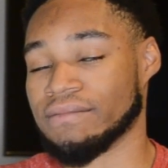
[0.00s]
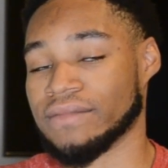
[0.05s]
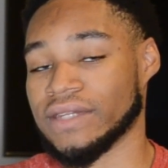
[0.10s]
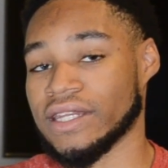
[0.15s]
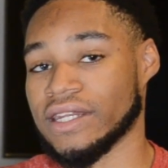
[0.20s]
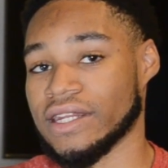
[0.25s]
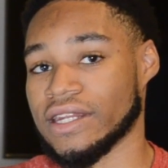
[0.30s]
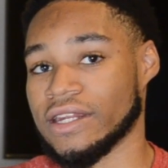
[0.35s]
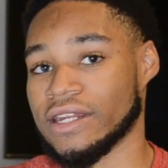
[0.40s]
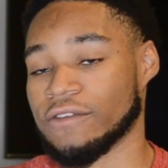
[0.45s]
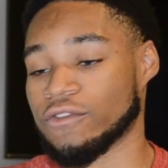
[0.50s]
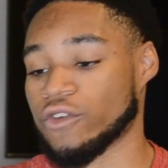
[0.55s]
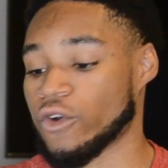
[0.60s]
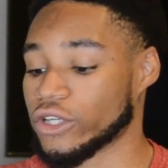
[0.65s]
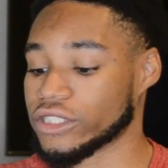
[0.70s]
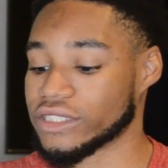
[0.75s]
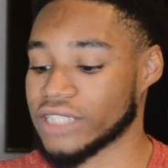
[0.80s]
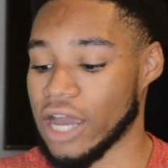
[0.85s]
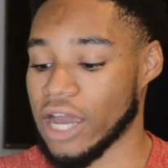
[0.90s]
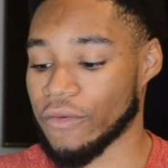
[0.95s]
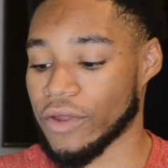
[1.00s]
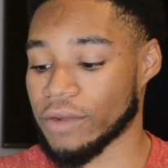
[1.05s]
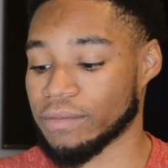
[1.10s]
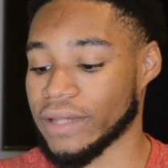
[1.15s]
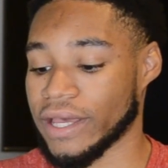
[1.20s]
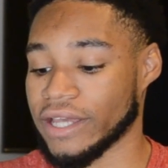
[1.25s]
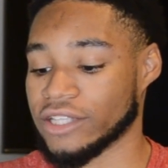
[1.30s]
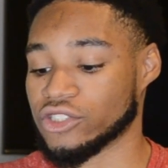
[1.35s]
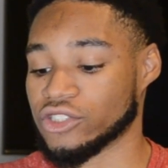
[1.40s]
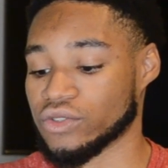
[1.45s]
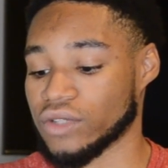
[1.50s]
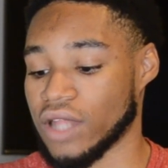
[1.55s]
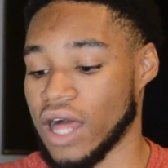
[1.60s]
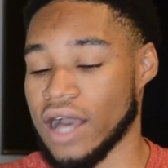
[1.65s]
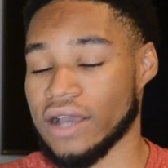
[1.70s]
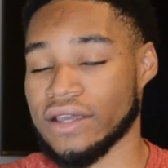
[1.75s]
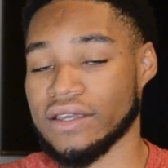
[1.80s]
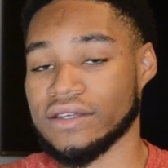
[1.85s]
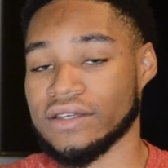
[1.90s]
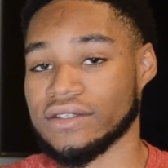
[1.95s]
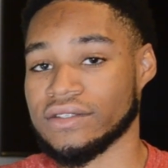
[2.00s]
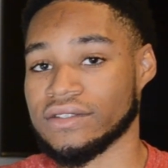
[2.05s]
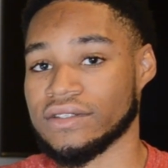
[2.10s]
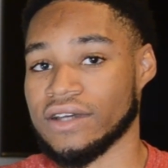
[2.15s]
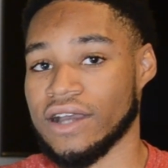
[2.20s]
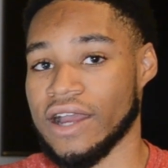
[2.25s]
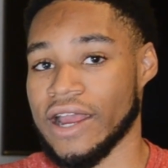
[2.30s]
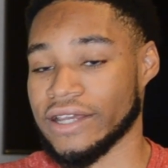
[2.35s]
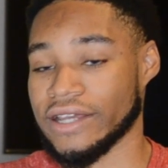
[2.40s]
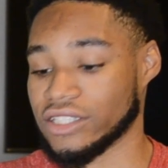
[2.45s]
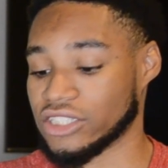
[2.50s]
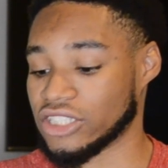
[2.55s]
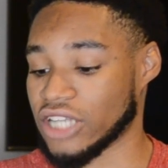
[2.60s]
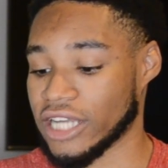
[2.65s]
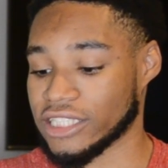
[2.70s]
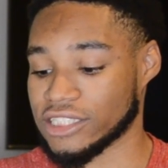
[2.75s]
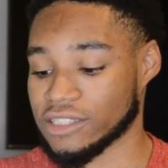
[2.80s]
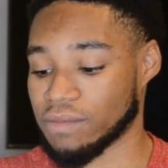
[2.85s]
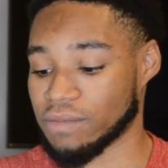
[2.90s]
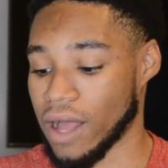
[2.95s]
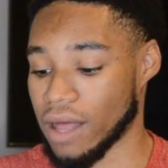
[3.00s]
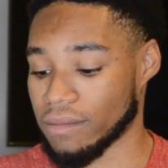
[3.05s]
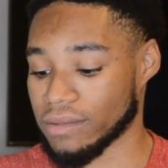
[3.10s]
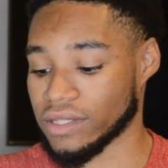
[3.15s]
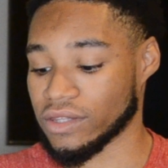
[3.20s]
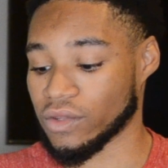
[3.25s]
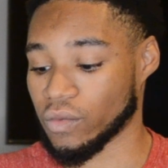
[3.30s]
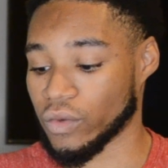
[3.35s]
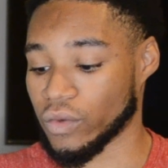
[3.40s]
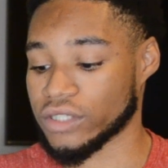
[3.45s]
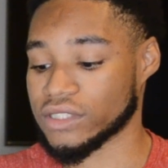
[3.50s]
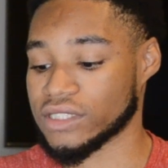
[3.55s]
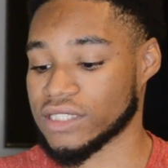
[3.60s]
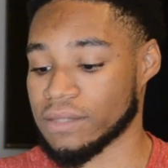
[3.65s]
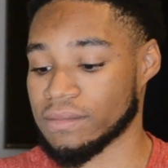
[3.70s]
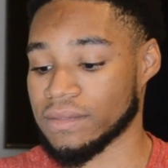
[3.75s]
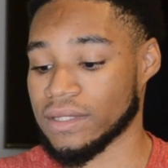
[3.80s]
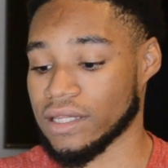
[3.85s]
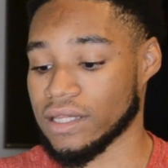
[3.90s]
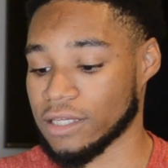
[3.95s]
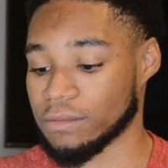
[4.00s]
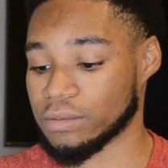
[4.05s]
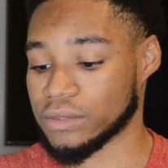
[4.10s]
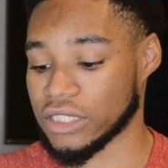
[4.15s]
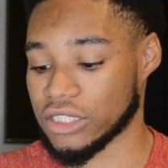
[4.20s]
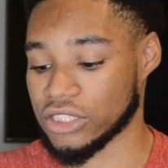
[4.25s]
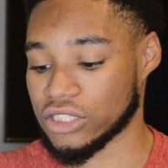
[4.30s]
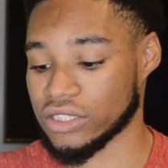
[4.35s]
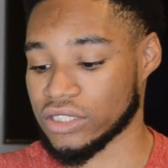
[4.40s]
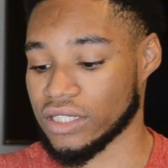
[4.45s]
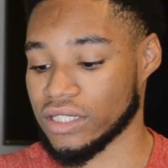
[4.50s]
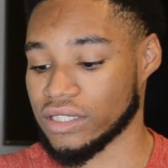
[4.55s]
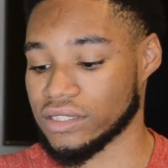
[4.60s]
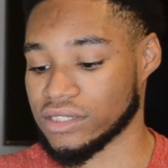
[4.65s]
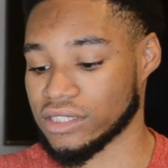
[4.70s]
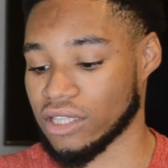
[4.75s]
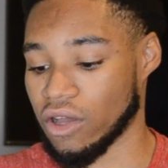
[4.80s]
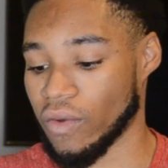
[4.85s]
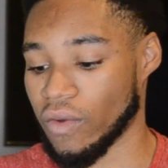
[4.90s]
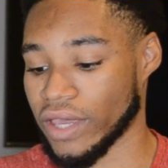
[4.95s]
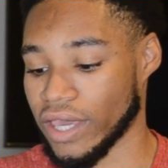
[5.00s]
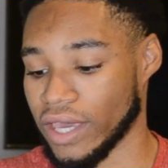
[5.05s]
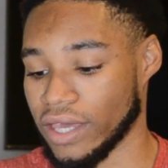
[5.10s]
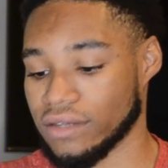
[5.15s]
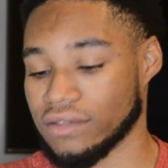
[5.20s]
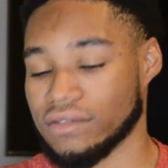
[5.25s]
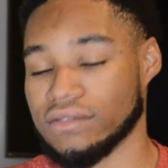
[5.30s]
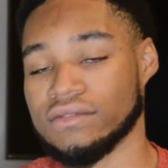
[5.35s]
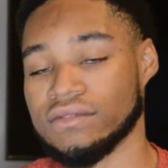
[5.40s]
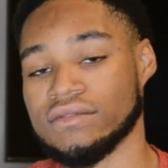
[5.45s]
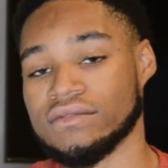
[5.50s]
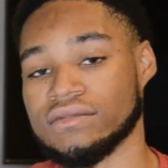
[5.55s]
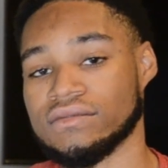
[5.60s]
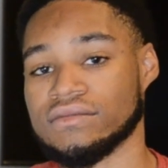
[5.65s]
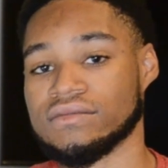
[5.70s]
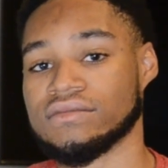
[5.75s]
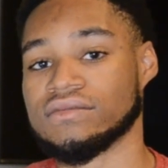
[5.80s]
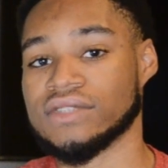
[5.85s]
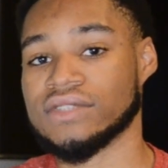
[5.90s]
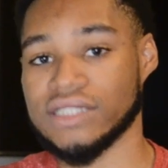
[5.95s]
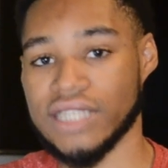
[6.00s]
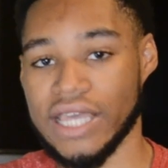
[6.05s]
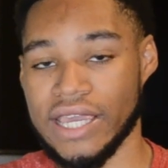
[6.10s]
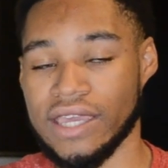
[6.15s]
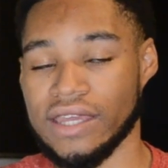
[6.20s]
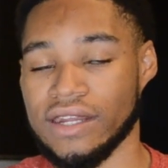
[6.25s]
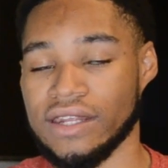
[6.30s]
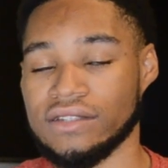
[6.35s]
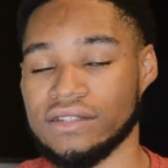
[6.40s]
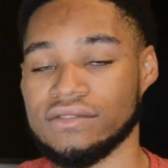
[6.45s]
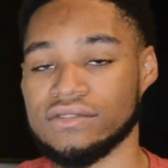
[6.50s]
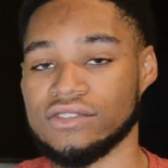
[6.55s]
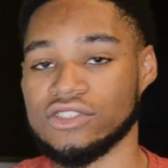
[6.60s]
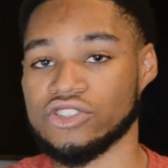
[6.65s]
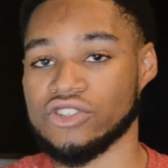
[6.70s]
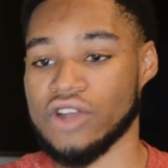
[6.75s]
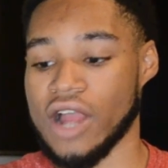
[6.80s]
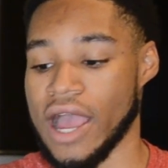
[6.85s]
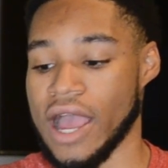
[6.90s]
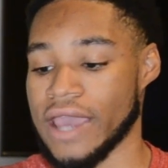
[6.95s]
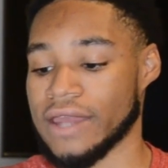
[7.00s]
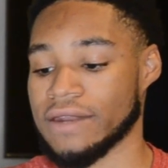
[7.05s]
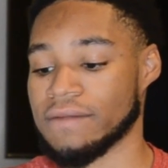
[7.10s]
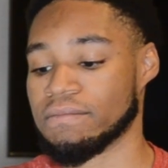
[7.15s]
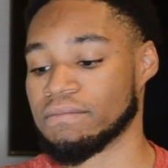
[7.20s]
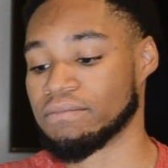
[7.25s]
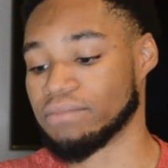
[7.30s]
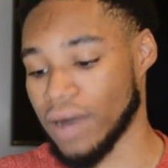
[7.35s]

Needed it. Of course, now we're playing Drew Lock. All right, the Giants are probably the worst team in the league potentially. So again, take it in stride.